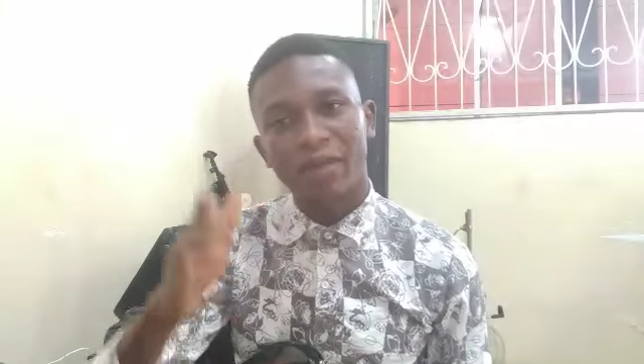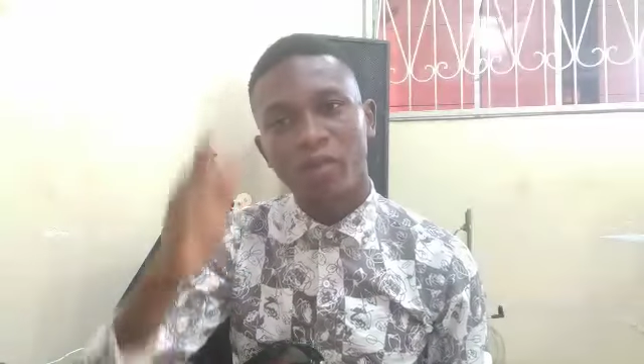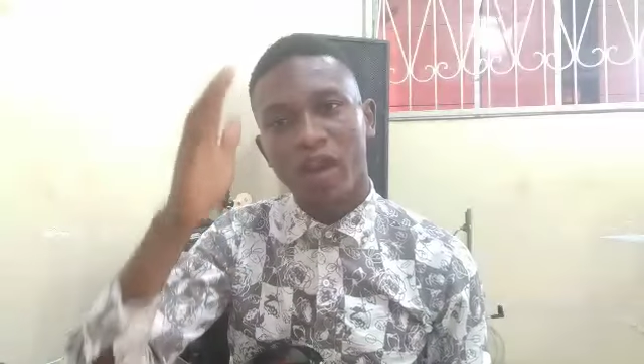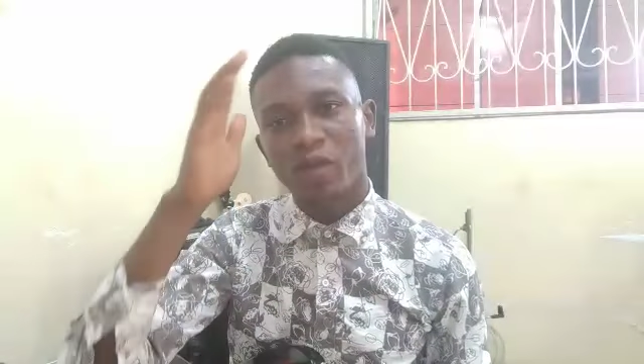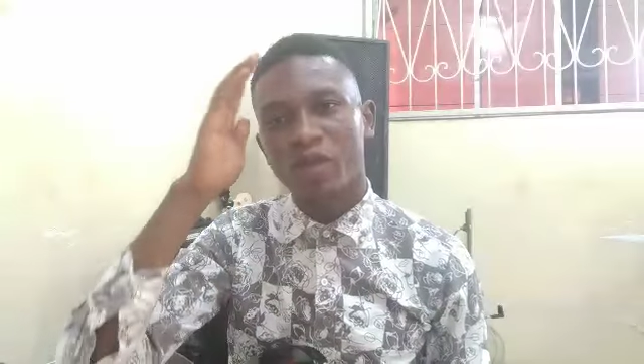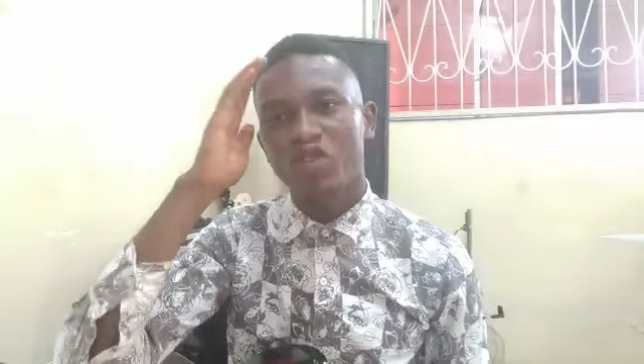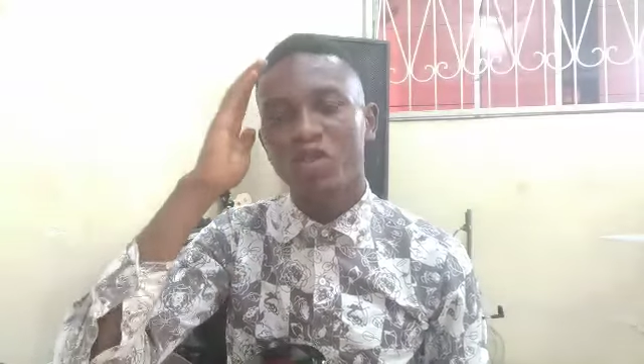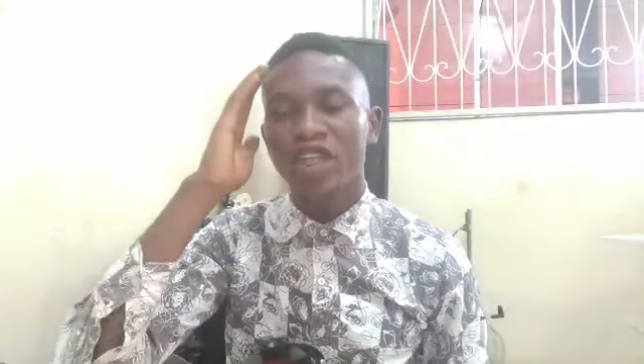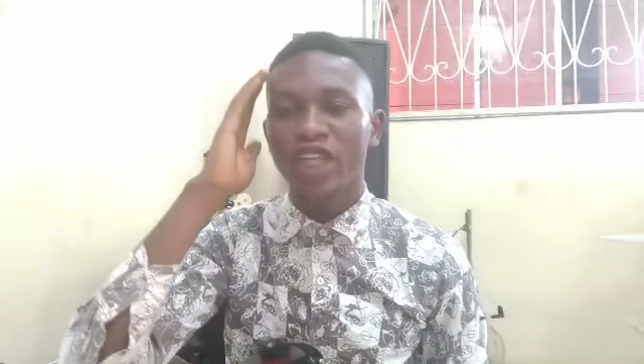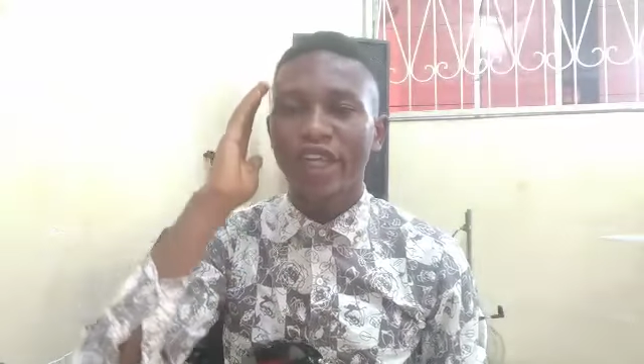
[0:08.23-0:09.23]
We will be
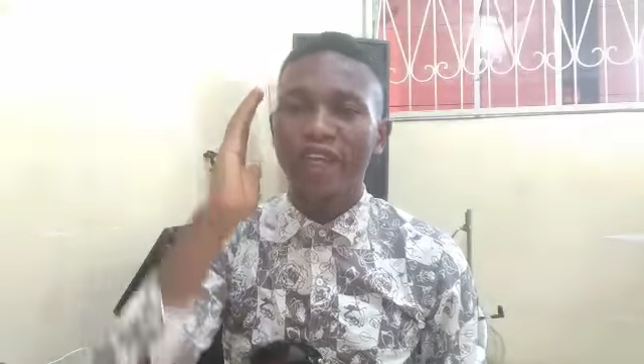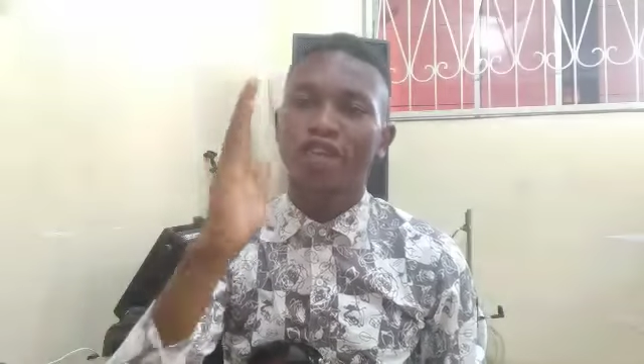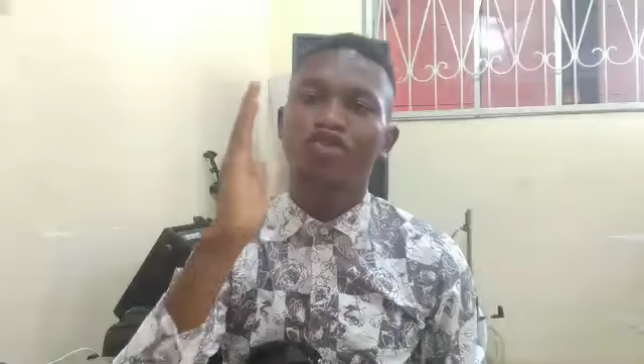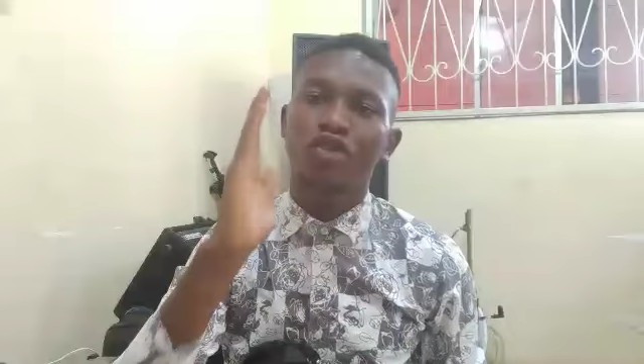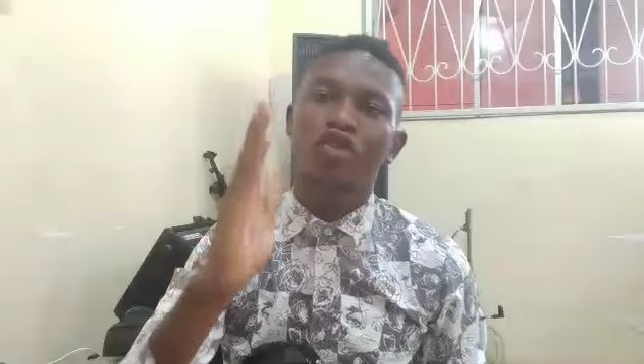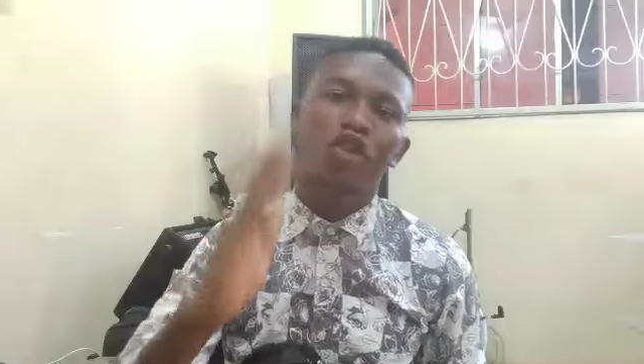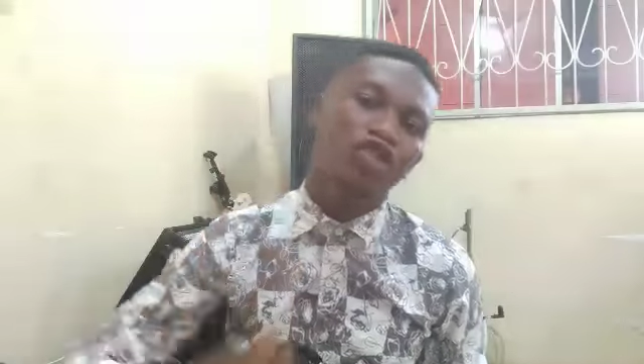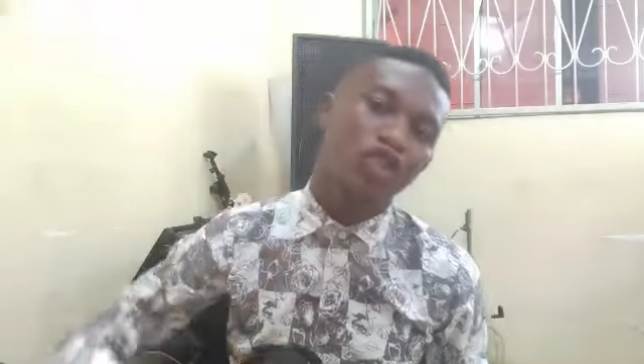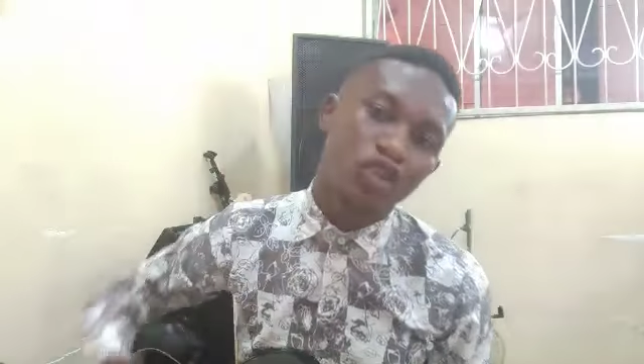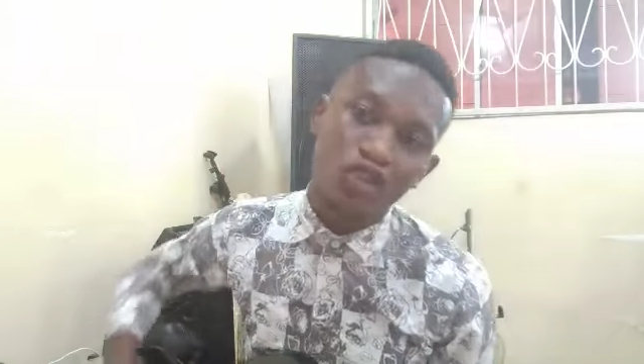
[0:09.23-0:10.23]
doing
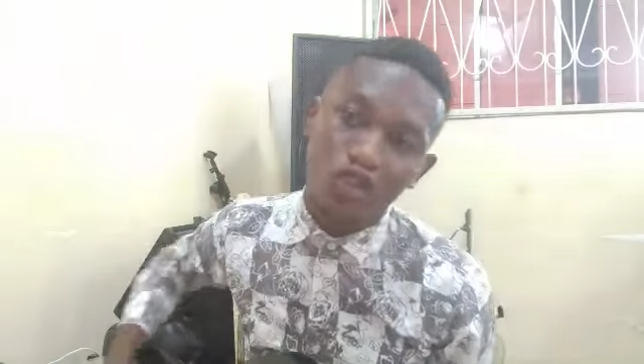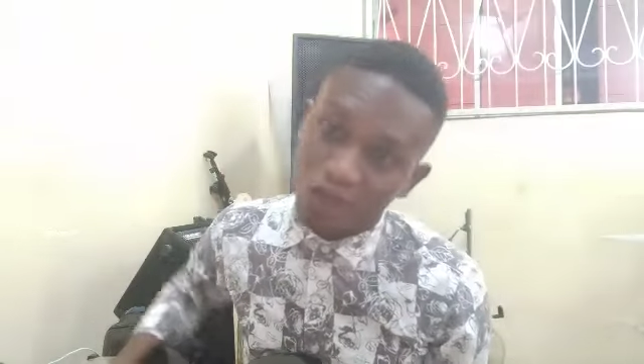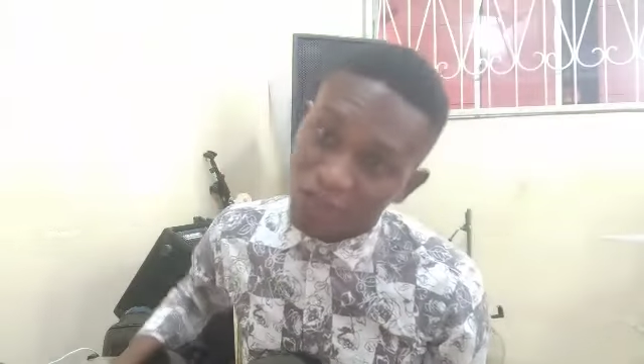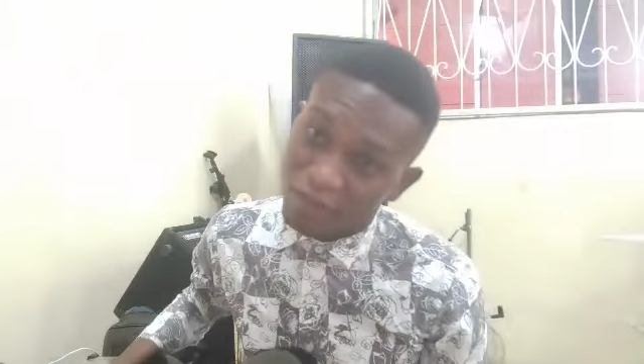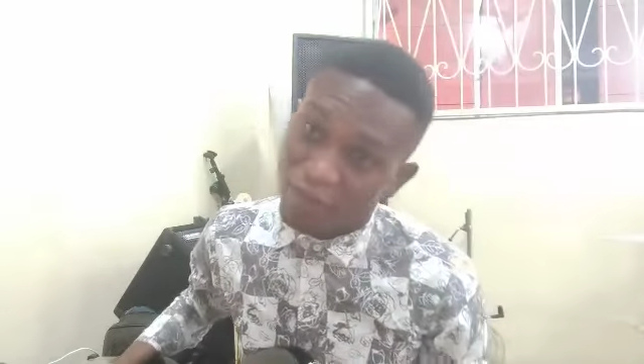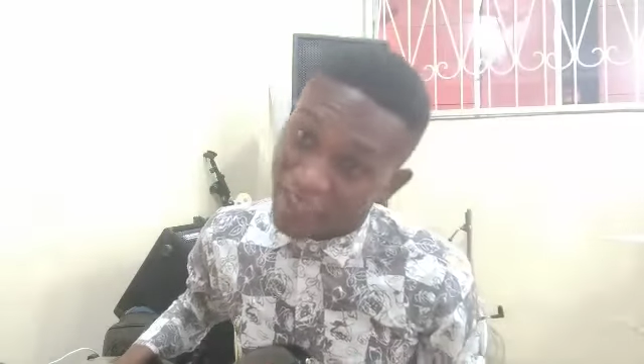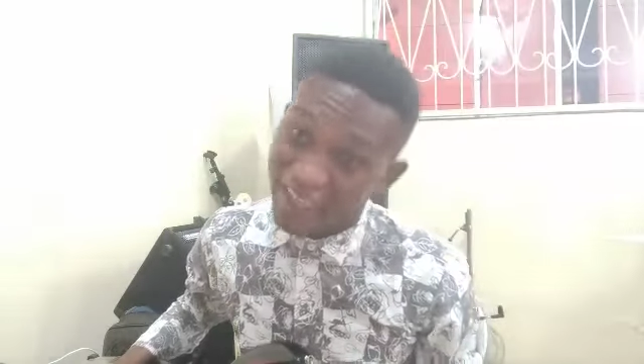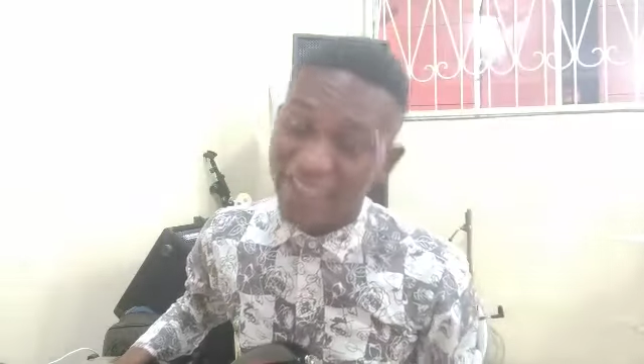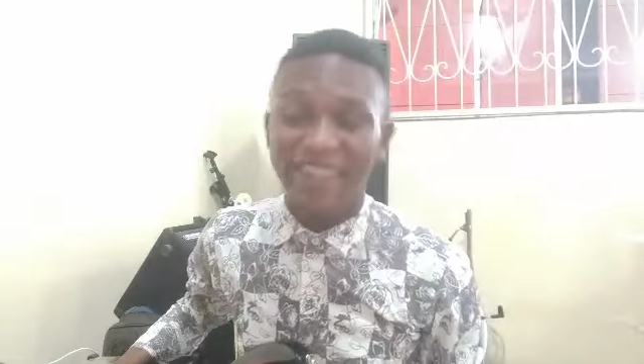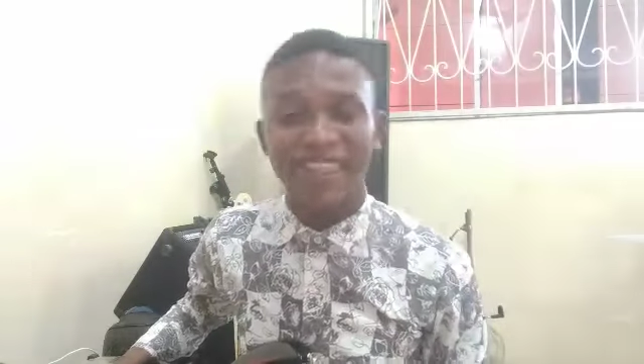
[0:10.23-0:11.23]
introduction to the
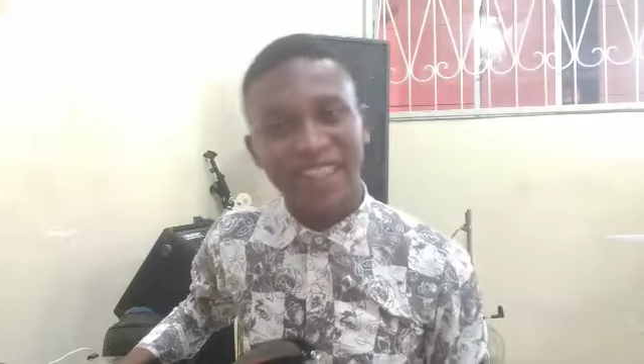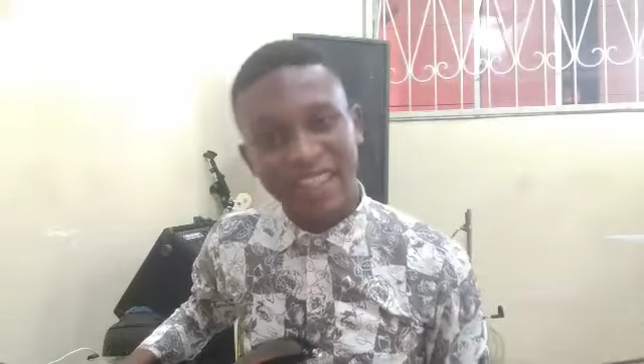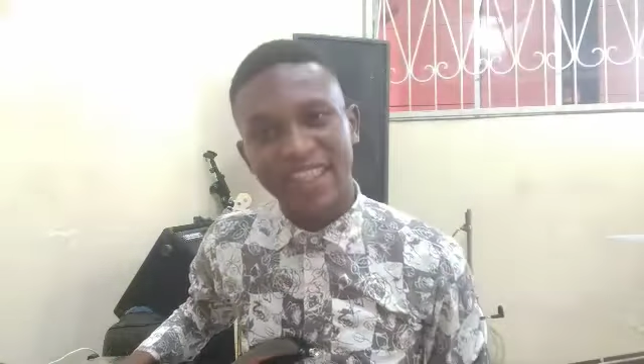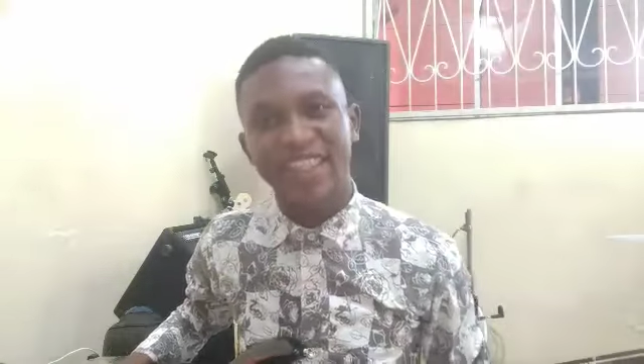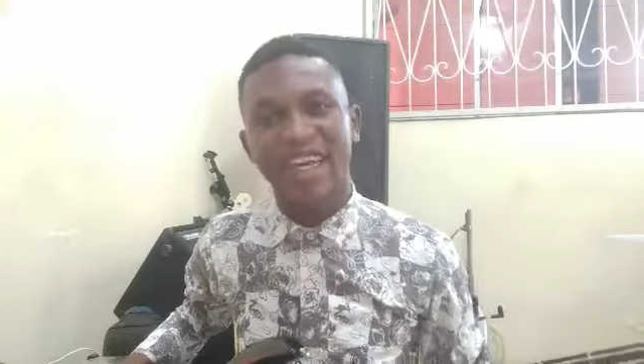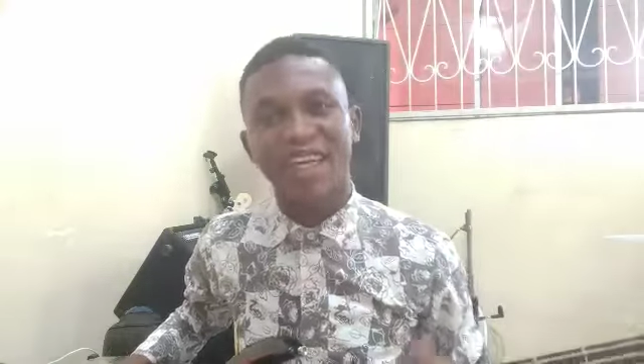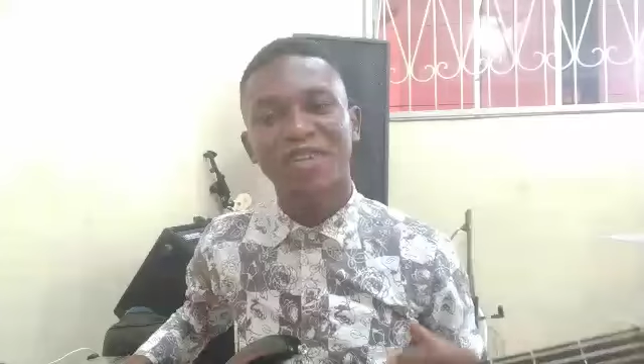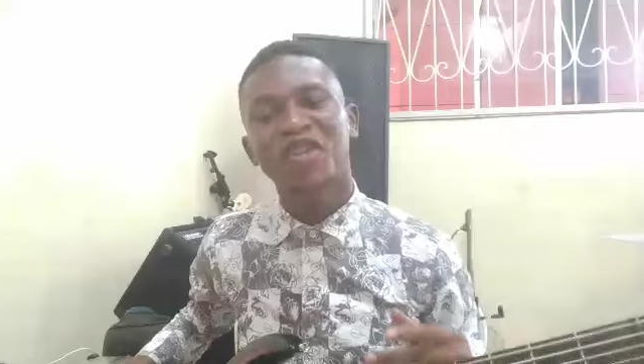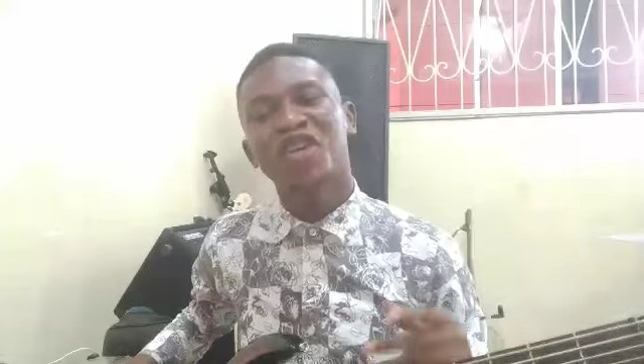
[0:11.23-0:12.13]
bass guitar.